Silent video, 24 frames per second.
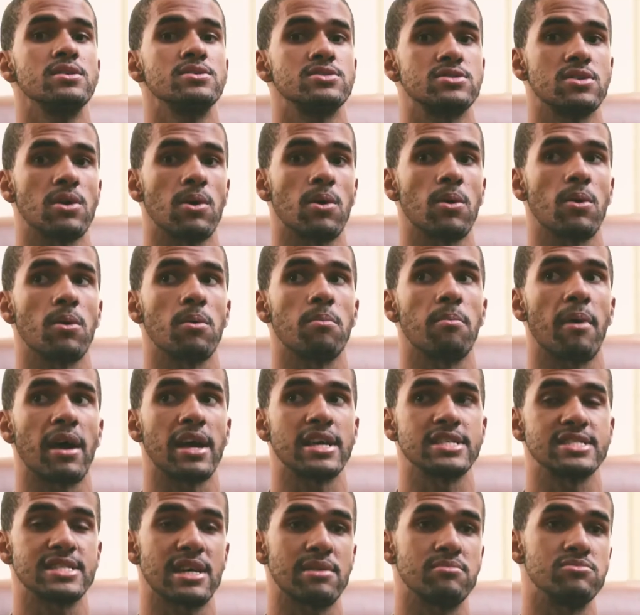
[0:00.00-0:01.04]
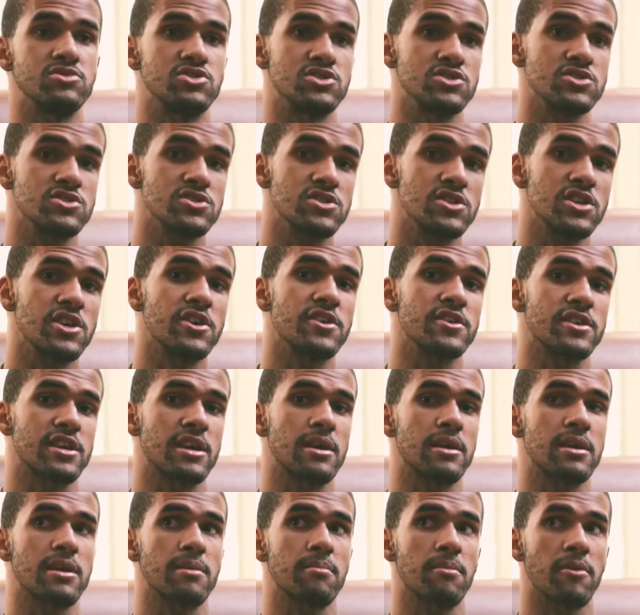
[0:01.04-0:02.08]
So by the time junior year
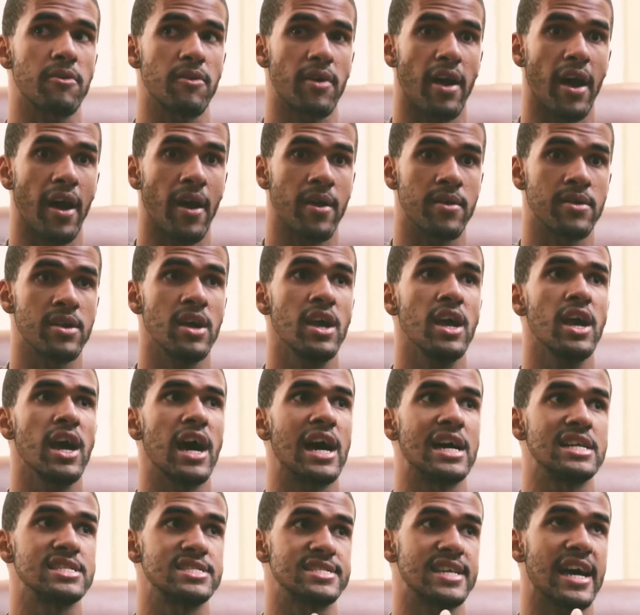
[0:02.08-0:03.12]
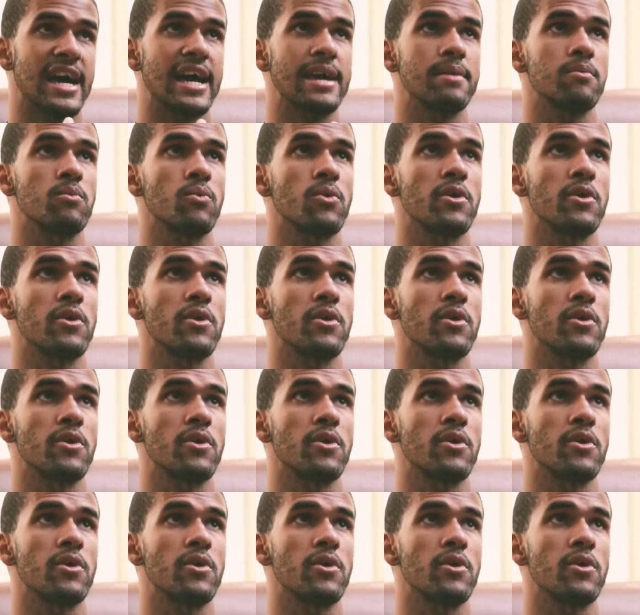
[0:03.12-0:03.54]
came around, a time